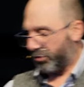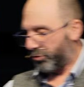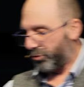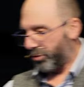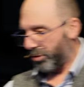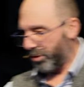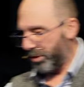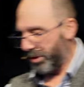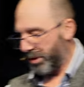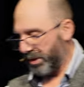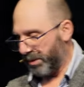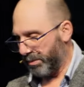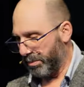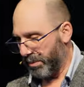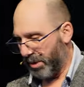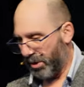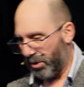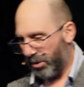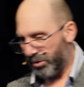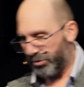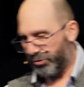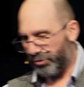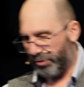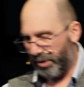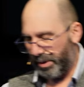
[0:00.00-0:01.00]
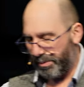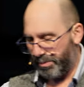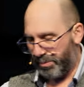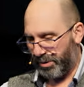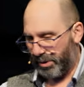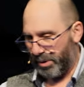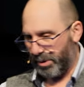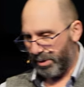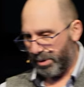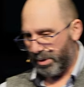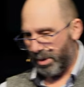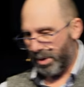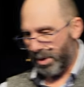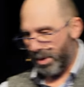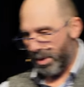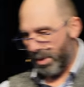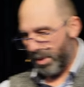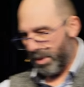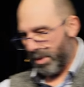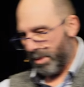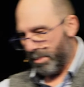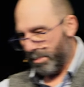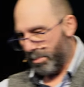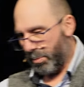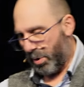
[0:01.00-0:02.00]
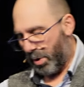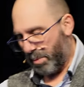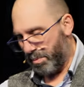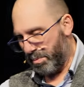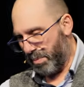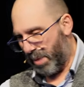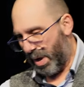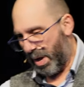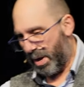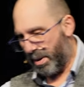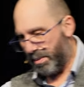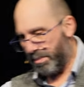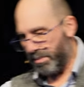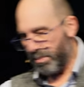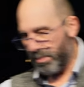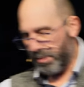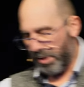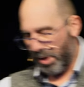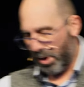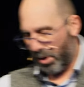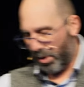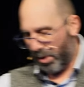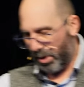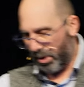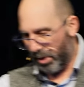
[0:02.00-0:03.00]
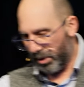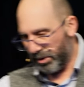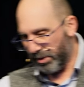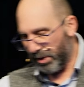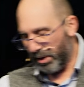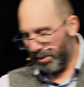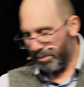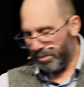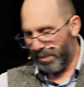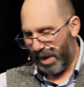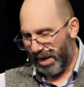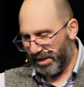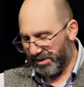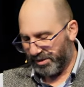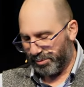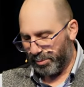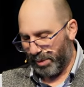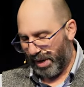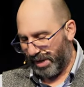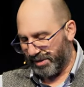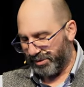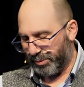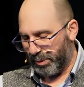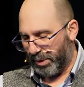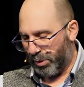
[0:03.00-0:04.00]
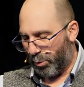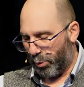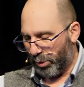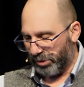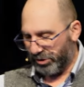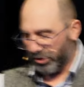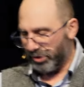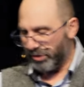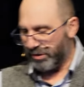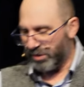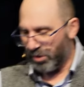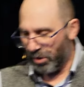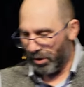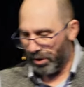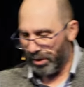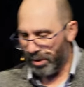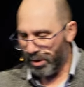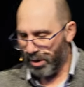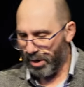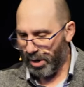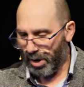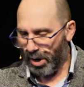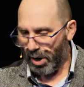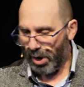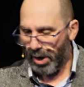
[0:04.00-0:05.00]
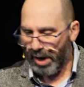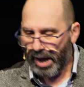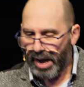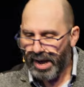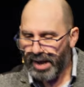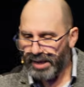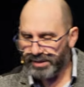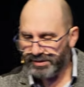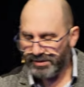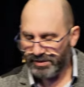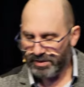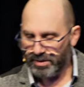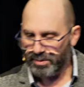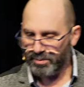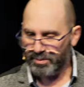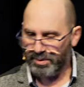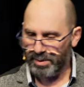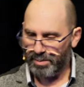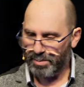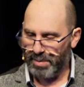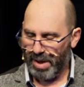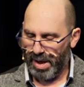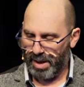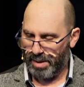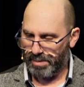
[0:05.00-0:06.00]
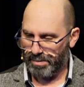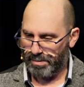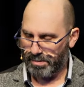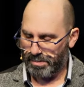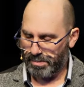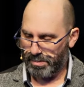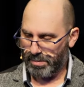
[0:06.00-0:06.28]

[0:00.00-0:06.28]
dream, and I dreamt that my mum, you know, asked me questions, and I answered them to Mum.